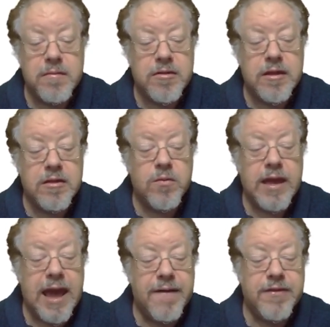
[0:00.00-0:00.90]
Since
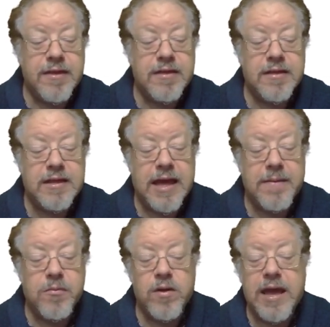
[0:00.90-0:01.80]
we have this
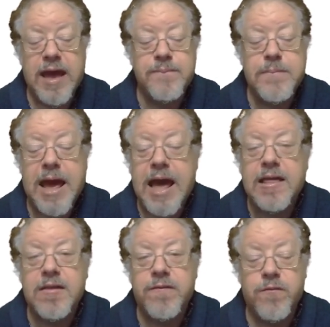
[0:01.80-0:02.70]
example, we have
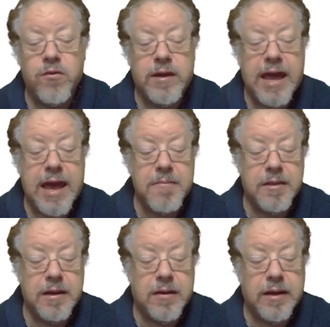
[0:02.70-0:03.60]
passive
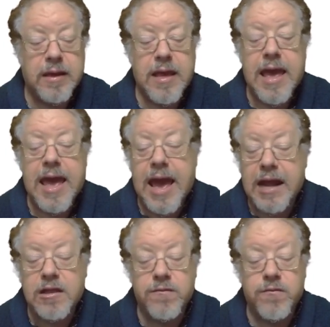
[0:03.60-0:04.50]
vocabulary,
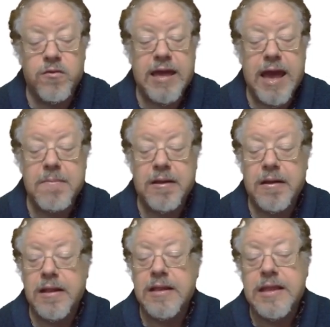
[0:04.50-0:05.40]
active
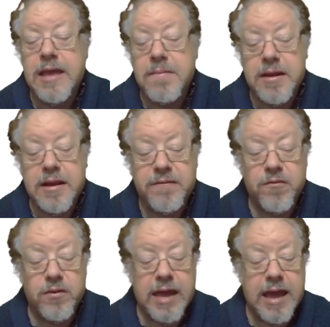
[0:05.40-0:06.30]
vocabulary, limited
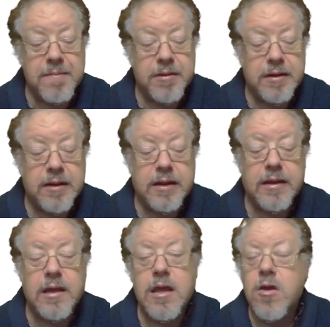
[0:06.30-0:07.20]
vocabulary.
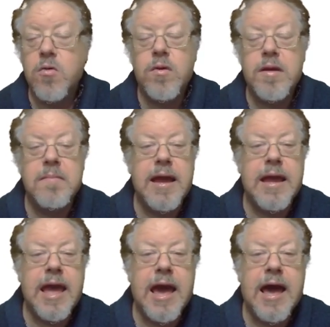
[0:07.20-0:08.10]
We might
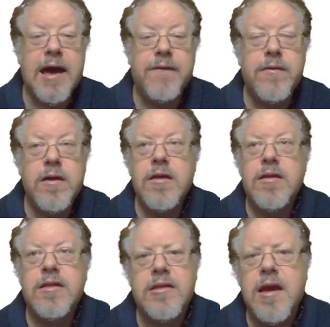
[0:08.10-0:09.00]
have
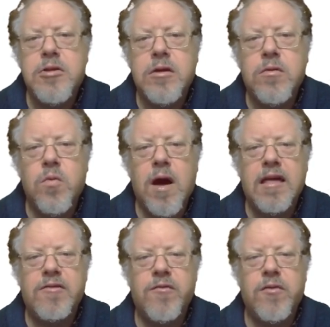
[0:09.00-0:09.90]

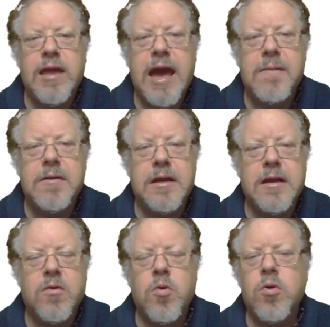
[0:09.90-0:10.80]
subject-wise
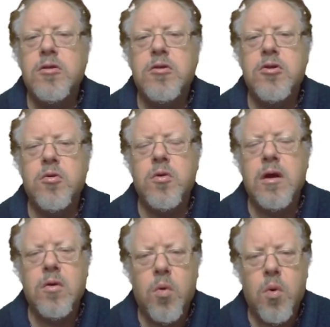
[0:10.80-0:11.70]
vocabulary or to
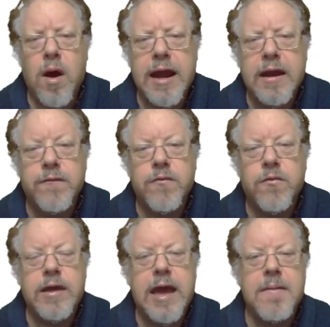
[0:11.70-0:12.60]
acquire
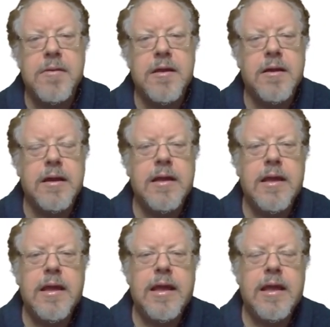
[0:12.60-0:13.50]
vocabulary.
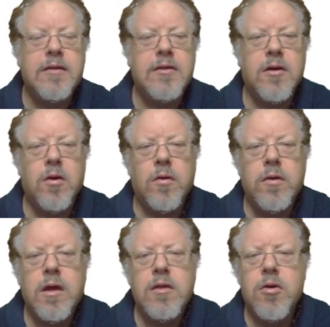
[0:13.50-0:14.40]
And
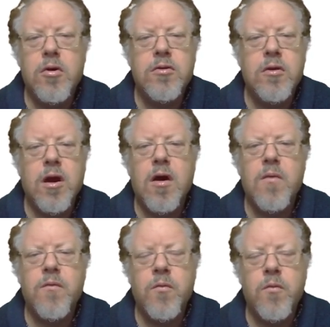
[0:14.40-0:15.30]
so those are
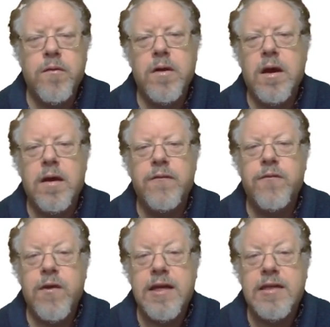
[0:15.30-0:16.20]
all
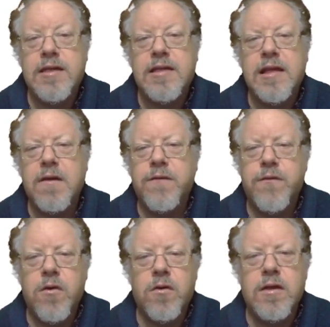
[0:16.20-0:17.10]
phrases that are
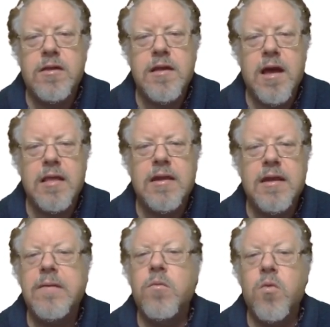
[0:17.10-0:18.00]
focused on
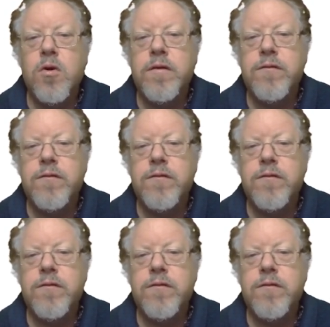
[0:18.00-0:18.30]
the word